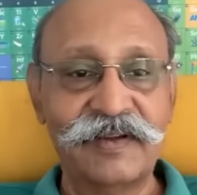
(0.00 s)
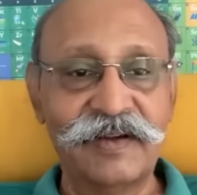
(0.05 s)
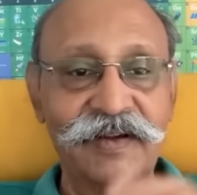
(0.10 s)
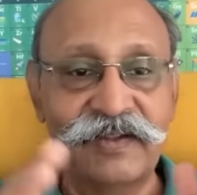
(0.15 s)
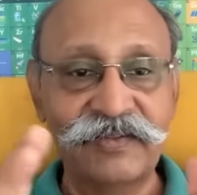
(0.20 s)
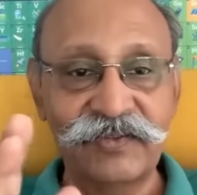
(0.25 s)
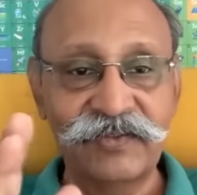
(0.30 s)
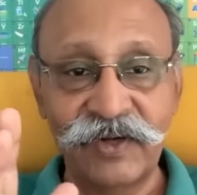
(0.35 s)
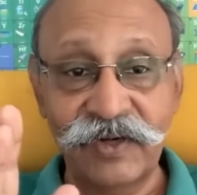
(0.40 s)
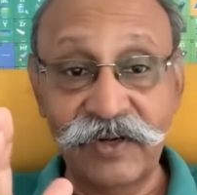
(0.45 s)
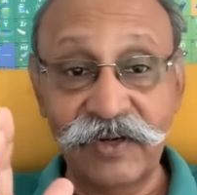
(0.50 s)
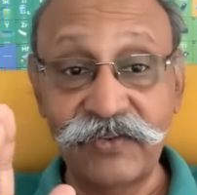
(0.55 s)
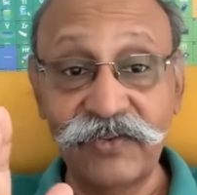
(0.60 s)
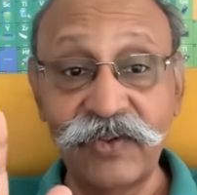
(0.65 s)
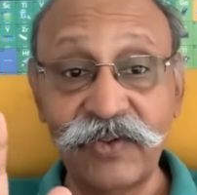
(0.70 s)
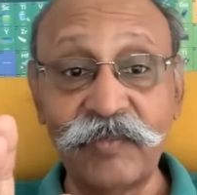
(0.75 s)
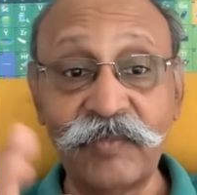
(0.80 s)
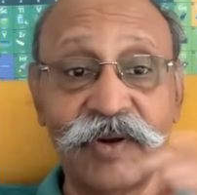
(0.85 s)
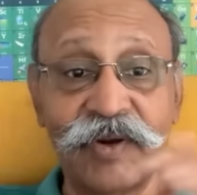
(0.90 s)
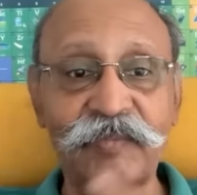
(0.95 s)
It has got
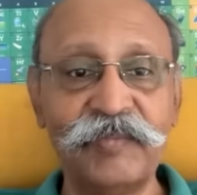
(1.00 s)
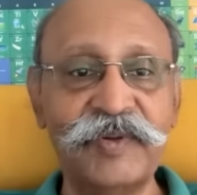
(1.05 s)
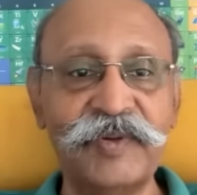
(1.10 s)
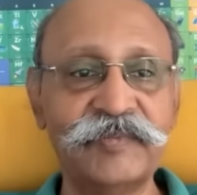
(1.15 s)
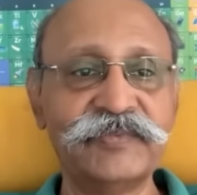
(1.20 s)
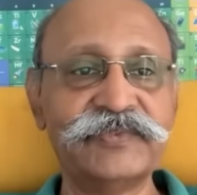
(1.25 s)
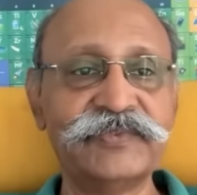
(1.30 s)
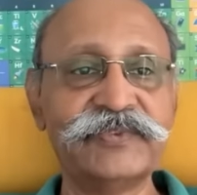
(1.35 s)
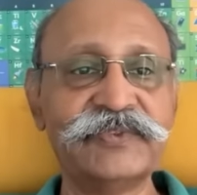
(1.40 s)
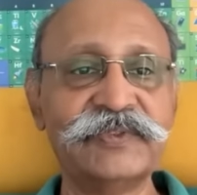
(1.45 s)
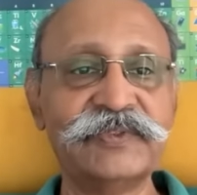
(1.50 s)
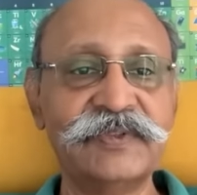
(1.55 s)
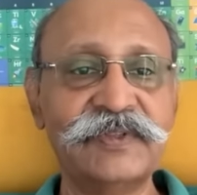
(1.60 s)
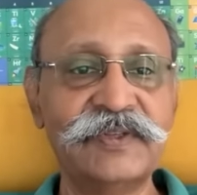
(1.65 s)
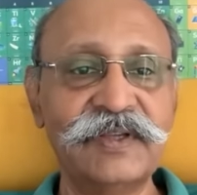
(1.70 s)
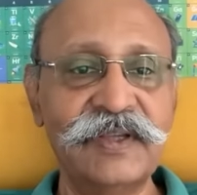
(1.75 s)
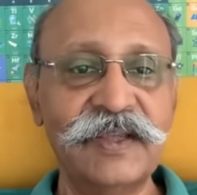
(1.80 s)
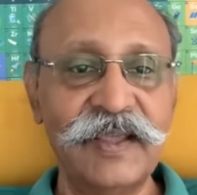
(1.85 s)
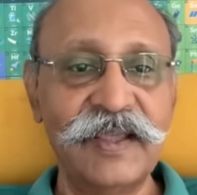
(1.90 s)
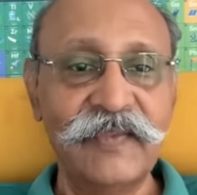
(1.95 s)
its own problems.
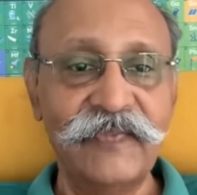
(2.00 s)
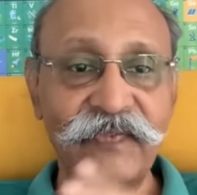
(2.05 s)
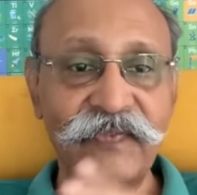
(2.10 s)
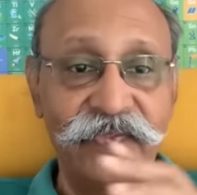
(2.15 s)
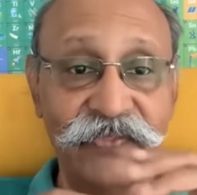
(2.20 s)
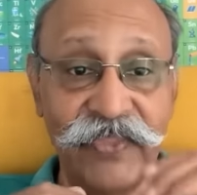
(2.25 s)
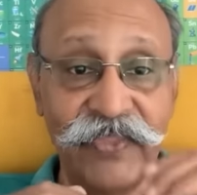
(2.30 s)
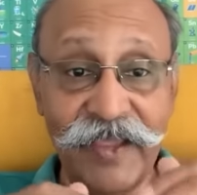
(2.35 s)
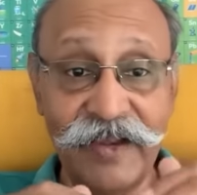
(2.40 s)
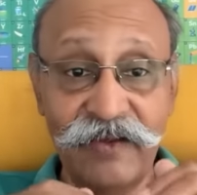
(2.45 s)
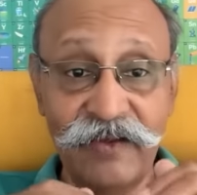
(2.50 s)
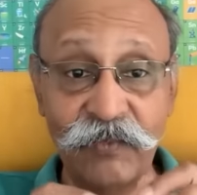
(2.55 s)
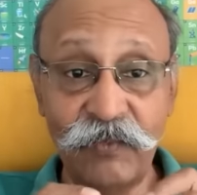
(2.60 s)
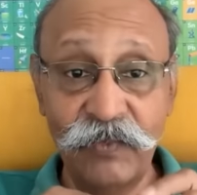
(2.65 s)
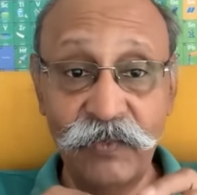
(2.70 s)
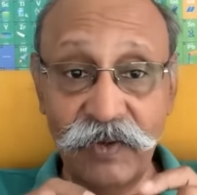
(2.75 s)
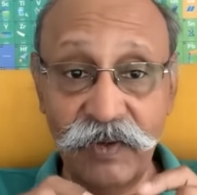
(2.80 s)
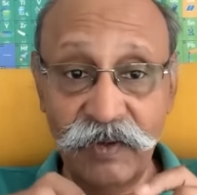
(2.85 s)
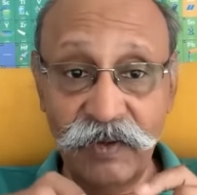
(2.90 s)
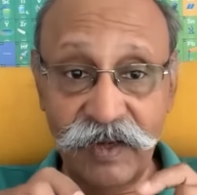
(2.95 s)
And
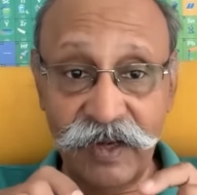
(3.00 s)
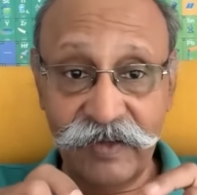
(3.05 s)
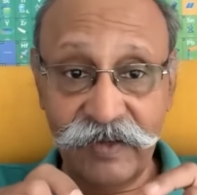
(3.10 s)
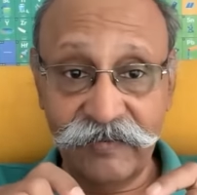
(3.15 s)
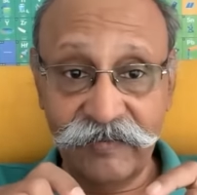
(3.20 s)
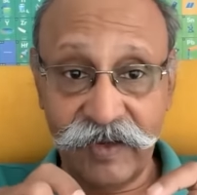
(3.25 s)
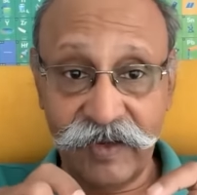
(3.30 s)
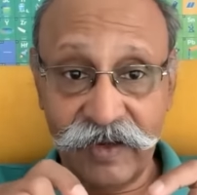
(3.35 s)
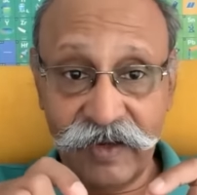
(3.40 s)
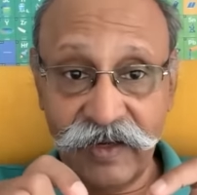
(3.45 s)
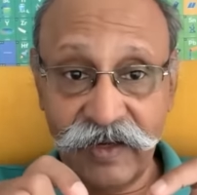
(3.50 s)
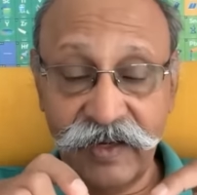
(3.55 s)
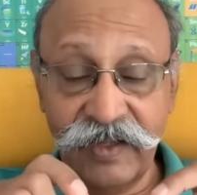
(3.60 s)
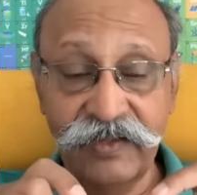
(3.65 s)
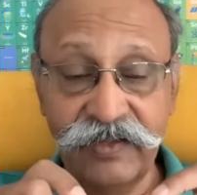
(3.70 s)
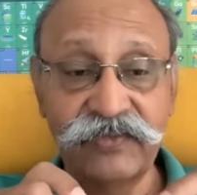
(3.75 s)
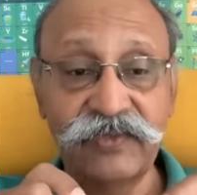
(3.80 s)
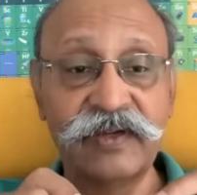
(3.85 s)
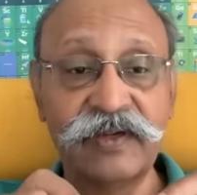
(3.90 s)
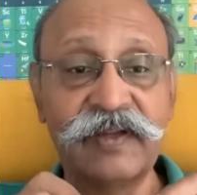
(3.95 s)
then let's
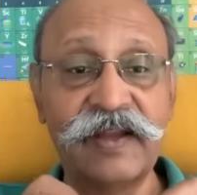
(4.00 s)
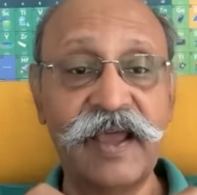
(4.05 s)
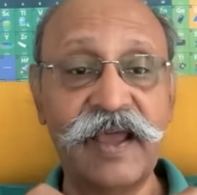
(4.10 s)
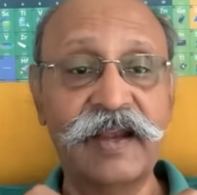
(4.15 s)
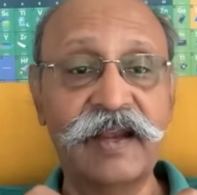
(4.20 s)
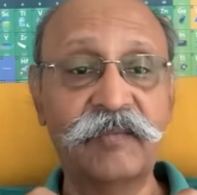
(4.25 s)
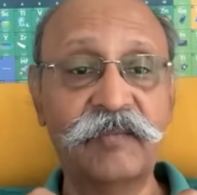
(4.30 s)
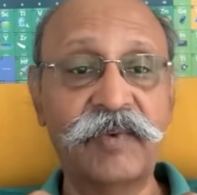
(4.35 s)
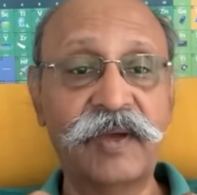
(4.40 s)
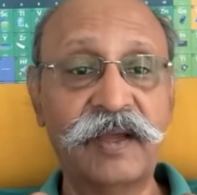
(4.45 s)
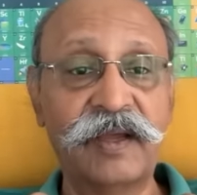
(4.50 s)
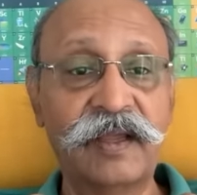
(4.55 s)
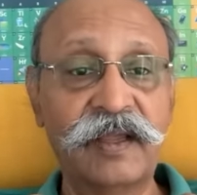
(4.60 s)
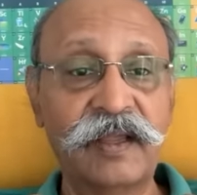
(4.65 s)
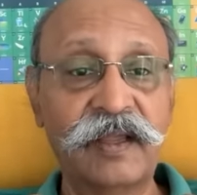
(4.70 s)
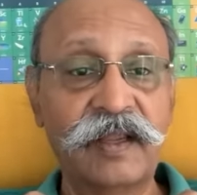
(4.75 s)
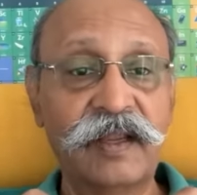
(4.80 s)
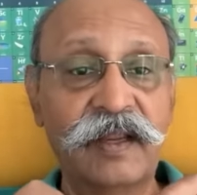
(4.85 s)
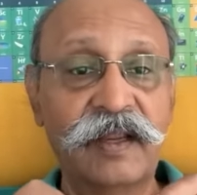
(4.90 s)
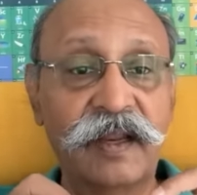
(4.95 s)
analyze the dilemma
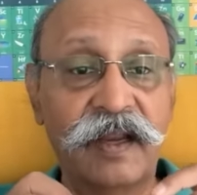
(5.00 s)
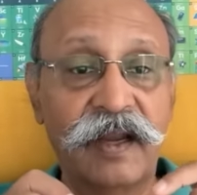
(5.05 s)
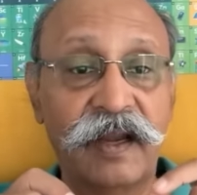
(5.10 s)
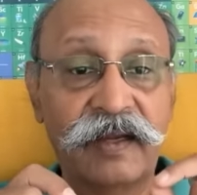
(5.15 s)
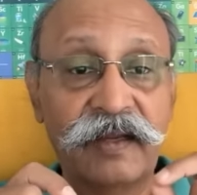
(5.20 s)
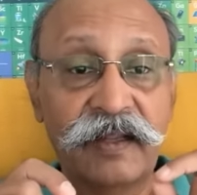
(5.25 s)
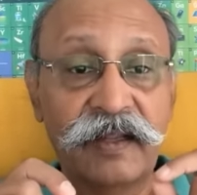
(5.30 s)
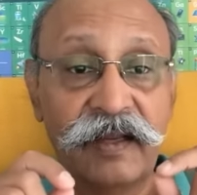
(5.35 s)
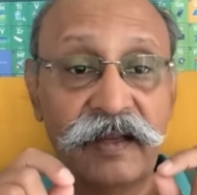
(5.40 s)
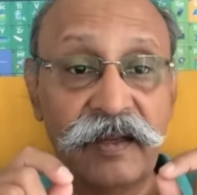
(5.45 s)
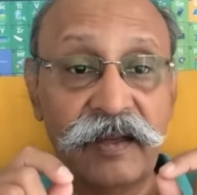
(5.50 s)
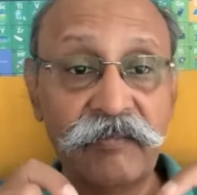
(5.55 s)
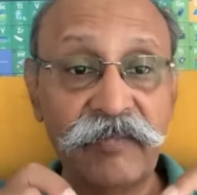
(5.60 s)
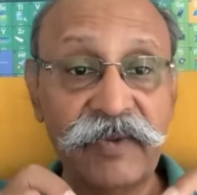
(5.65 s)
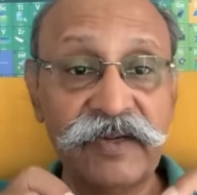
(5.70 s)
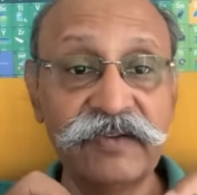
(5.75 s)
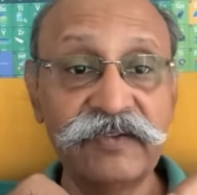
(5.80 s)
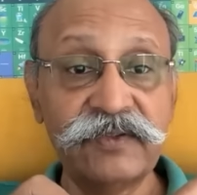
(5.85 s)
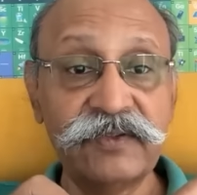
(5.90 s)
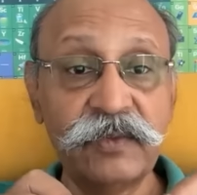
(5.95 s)
and the
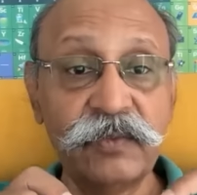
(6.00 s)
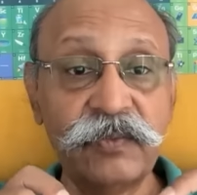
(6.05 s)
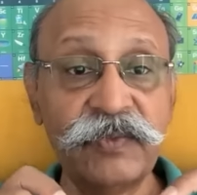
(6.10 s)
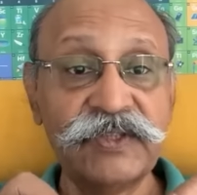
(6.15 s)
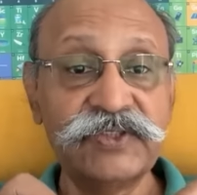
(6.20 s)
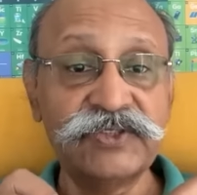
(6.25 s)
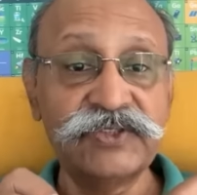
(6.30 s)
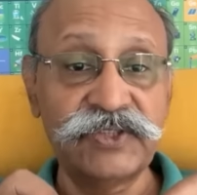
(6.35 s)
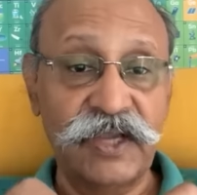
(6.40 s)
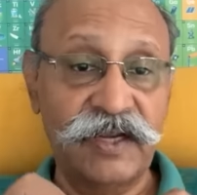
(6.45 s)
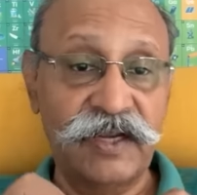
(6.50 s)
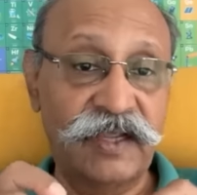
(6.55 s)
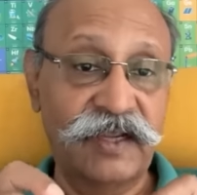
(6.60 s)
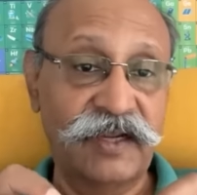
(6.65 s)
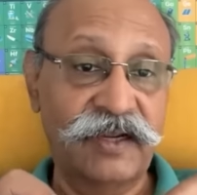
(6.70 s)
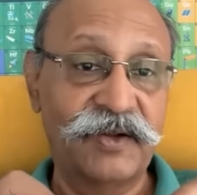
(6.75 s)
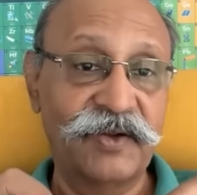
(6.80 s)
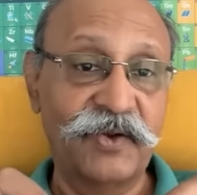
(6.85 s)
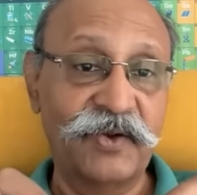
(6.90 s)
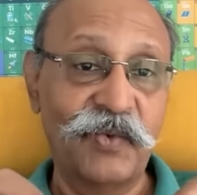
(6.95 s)
limits to which
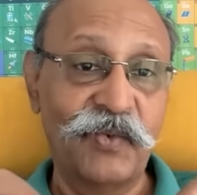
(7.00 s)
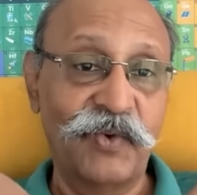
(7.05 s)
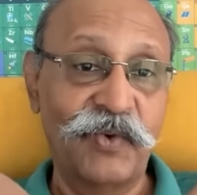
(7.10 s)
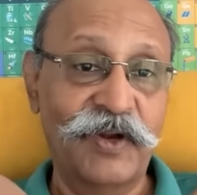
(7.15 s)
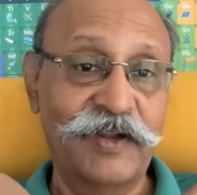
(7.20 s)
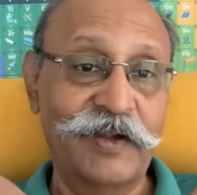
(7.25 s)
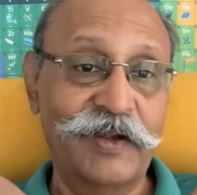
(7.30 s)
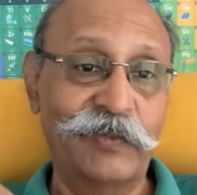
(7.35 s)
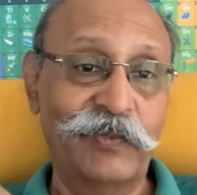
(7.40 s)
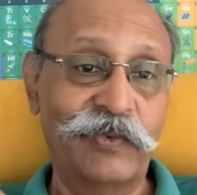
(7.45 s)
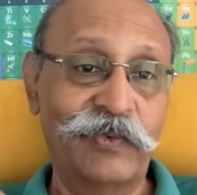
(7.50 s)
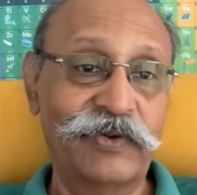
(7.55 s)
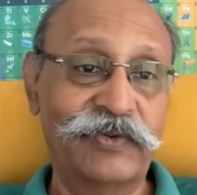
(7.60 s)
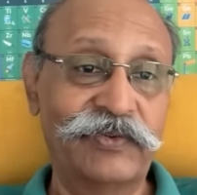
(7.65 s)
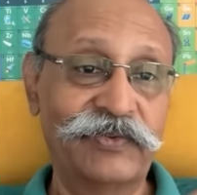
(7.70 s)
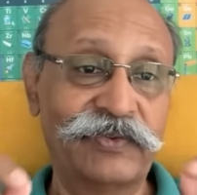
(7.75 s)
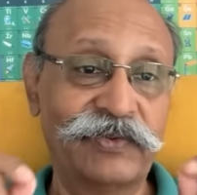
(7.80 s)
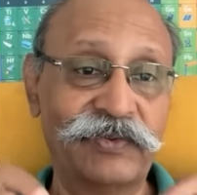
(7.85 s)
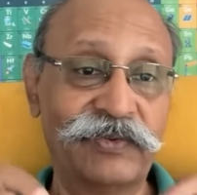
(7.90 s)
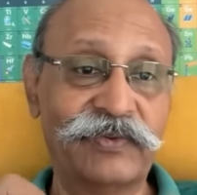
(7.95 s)
China can do what it
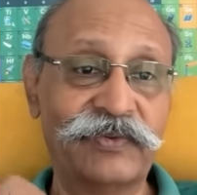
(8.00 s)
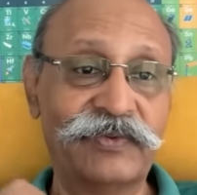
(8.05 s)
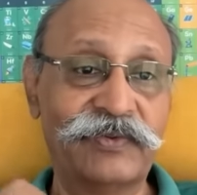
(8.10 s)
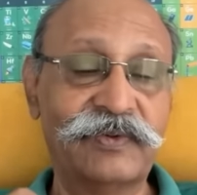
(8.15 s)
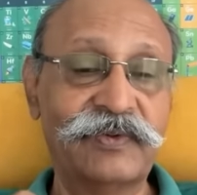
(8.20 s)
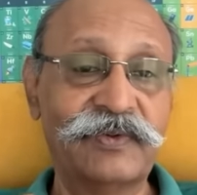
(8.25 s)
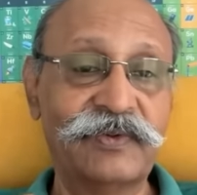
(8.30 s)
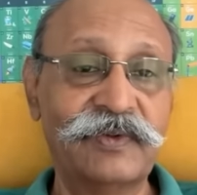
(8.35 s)
wants to do.